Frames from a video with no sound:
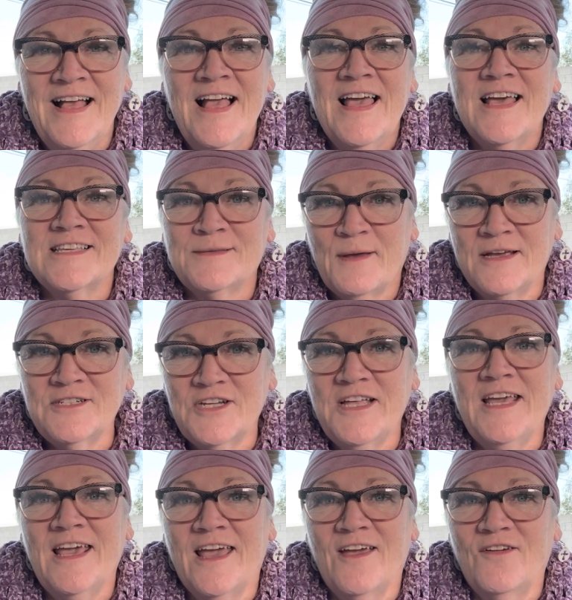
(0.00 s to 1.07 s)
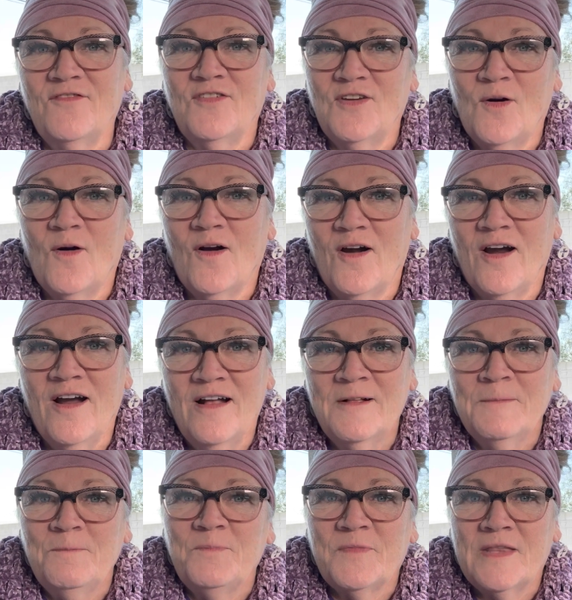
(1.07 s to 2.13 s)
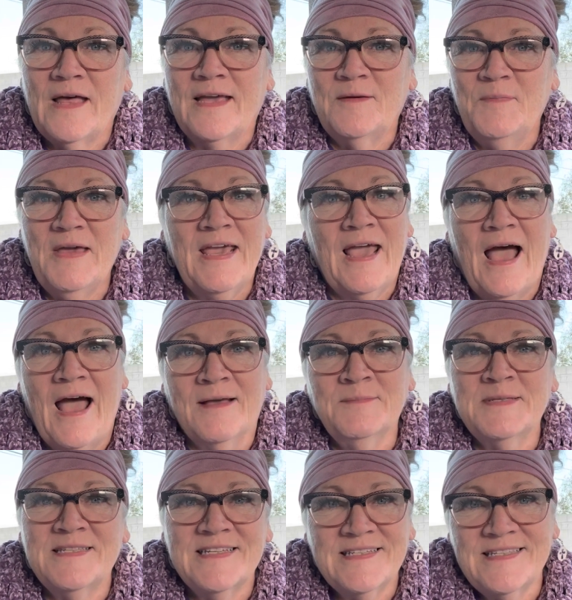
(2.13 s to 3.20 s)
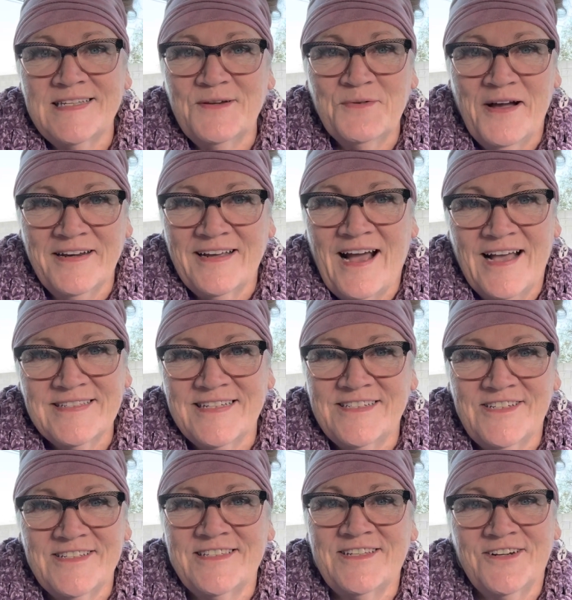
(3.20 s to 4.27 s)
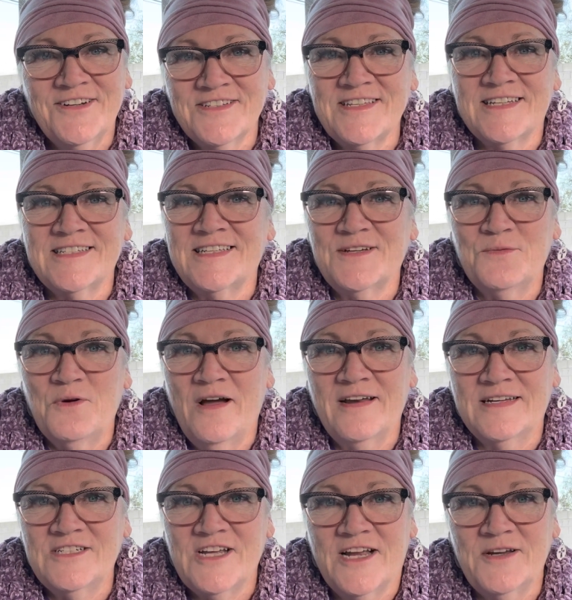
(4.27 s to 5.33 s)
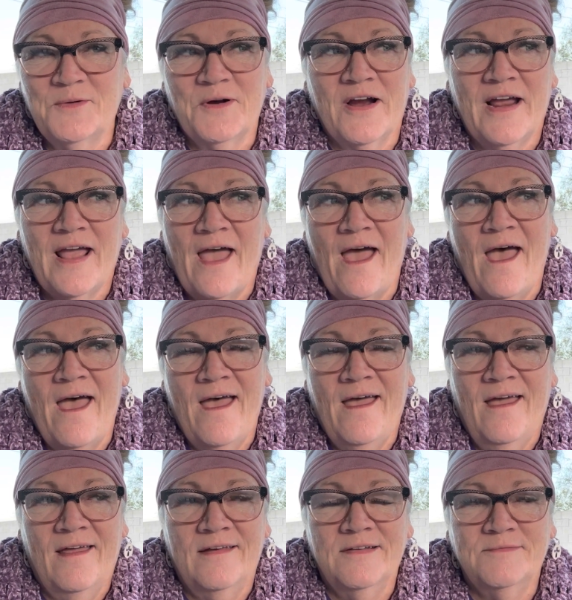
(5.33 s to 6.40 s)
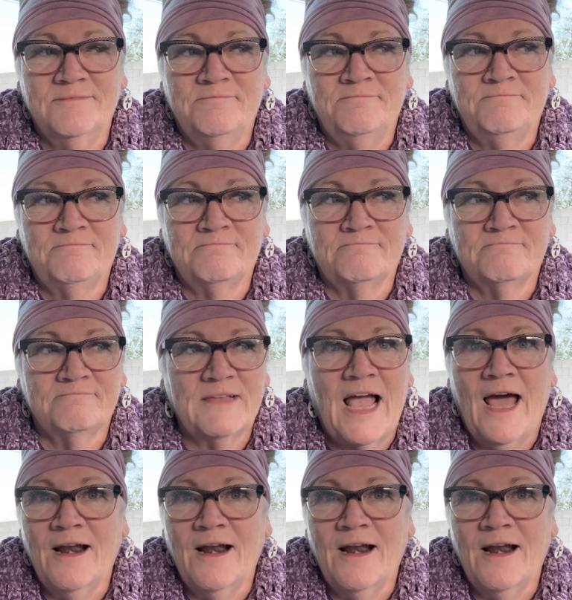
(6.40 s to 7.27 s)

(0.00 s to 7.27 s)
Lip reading: Especially if you're like me. I'm 61, guys. I just turned 61 in January, and I